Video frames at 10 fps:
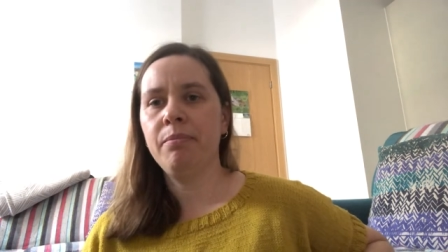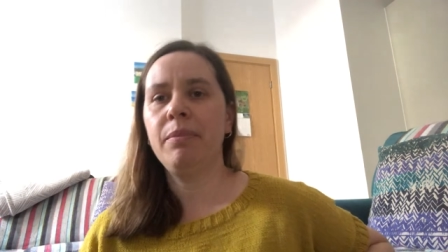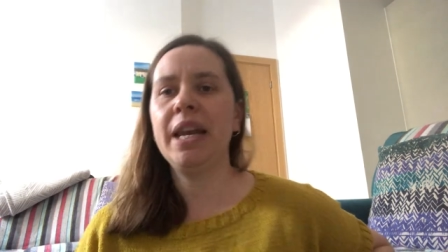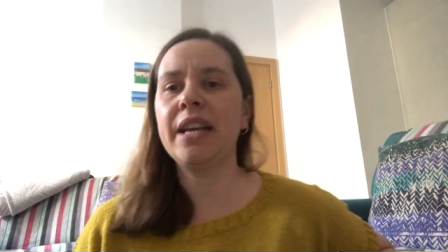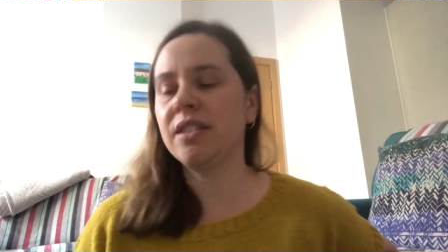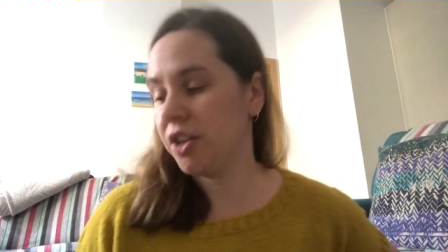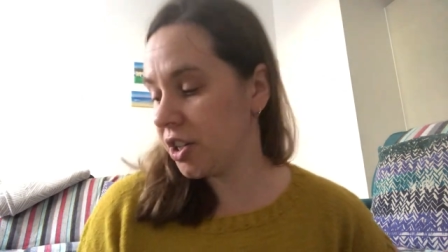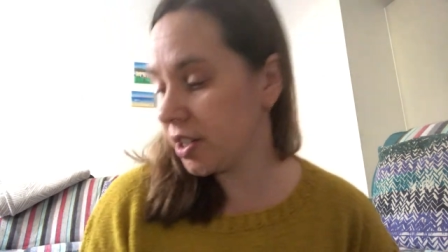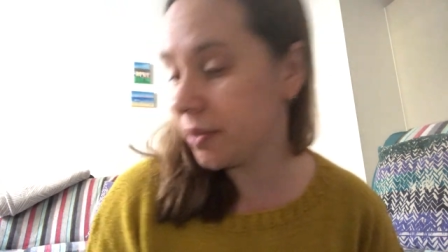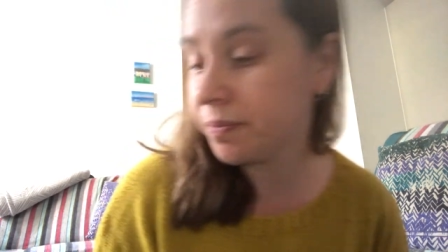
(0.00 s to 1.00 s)
my legs
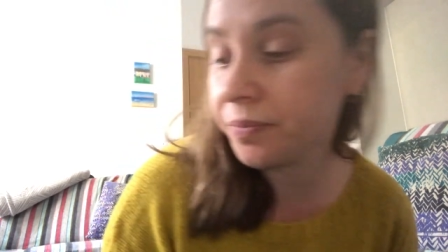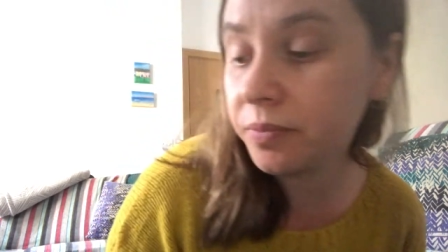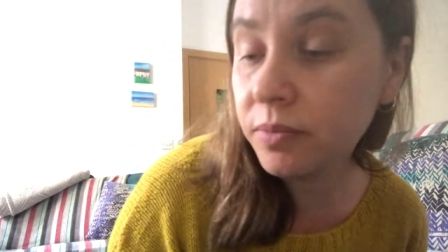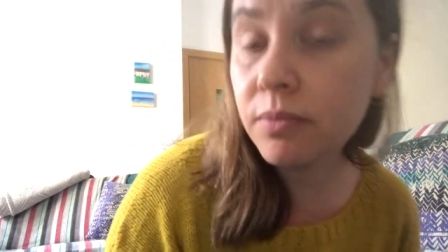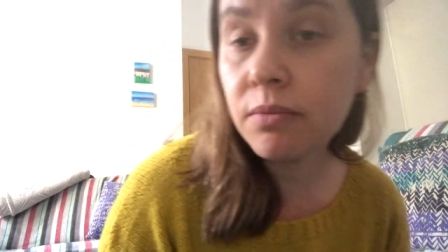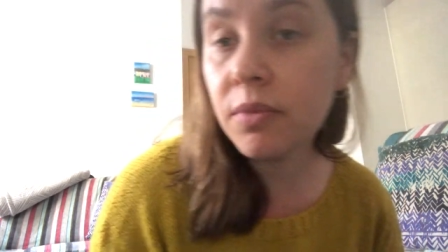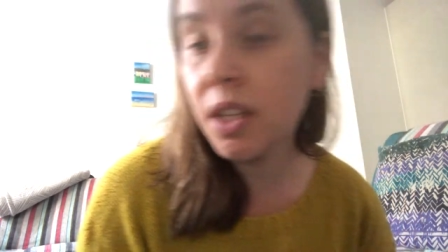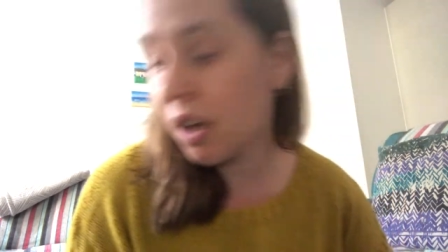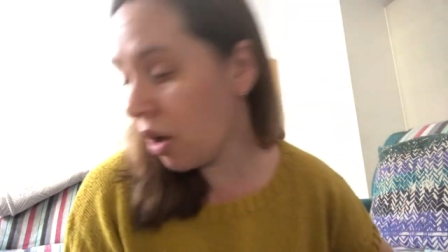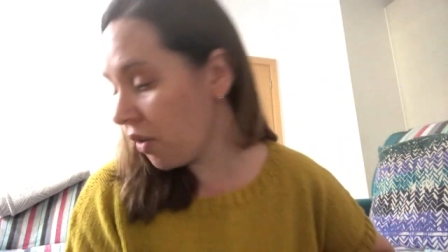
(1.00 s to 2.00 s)
hurt
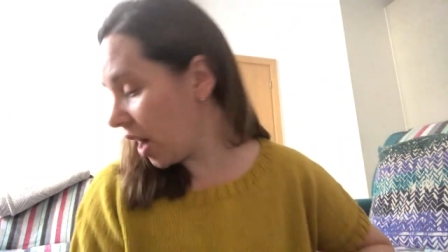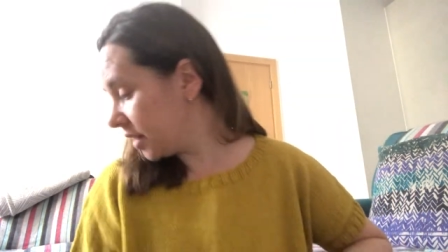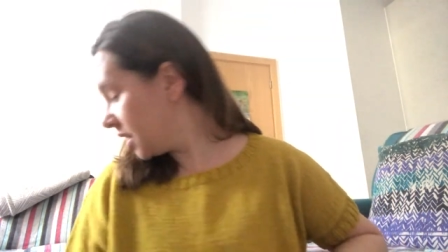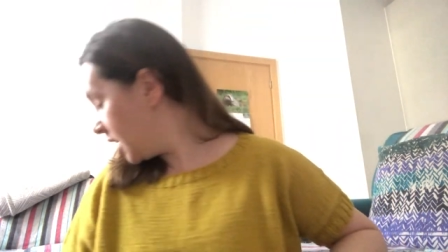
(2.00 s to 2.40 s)
all right